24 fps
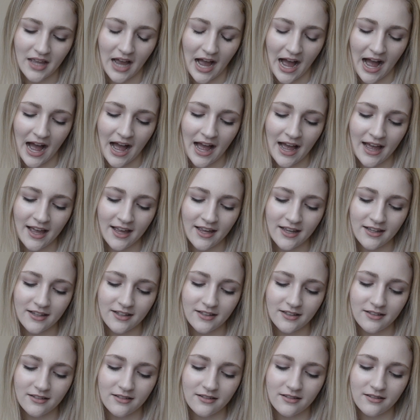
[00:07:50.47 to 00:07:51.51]
I
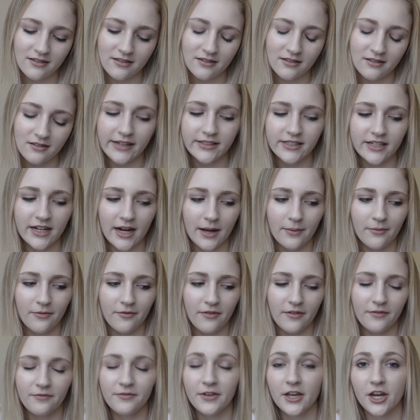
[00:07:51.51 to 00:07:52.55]
ended up
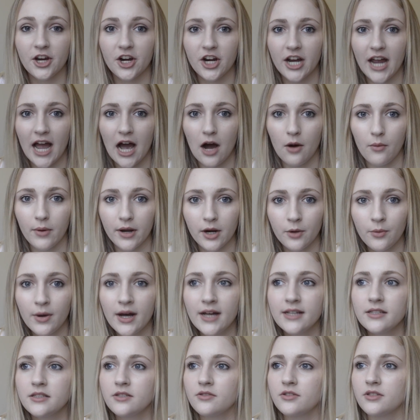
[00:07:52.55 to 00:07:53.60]
figuring out what it
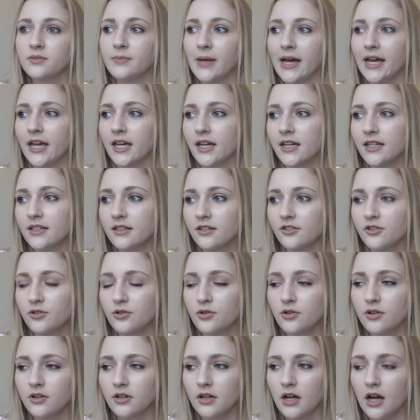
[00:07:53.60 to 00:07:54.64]
was. It was my
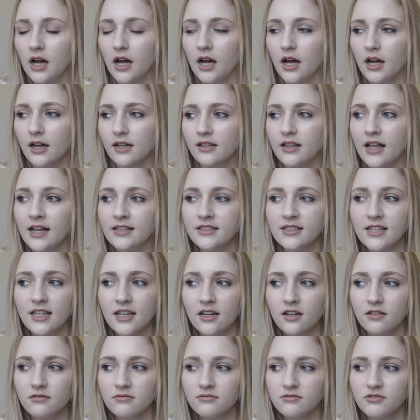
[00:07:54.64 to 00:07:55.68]

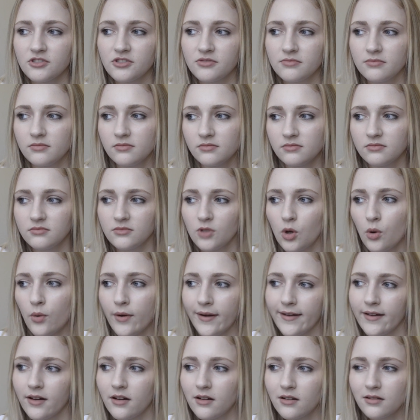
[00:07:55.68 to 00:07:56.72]
cleansing
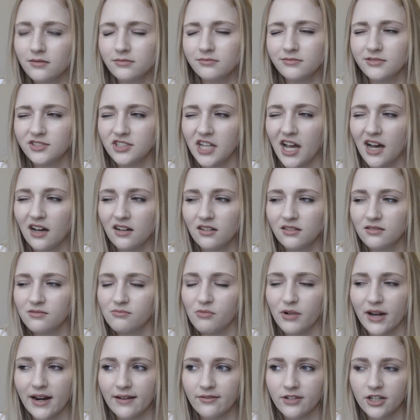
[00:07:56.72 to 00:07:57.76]
oil, gel,
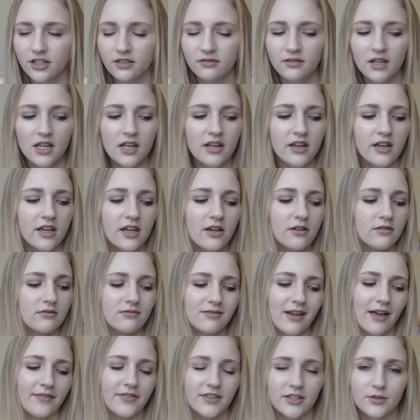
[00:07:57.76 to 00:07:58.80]
whatever.
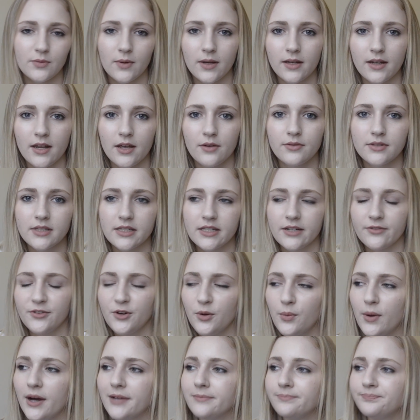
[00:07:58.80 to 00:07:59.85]
Not this one. It was a
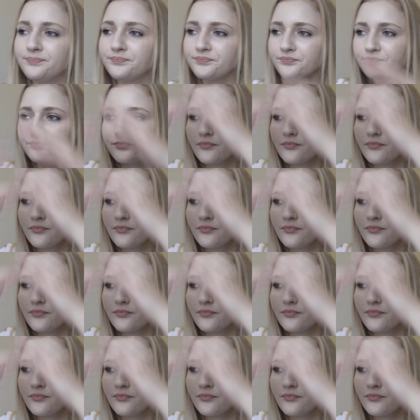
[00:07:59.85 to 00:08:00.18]
different one.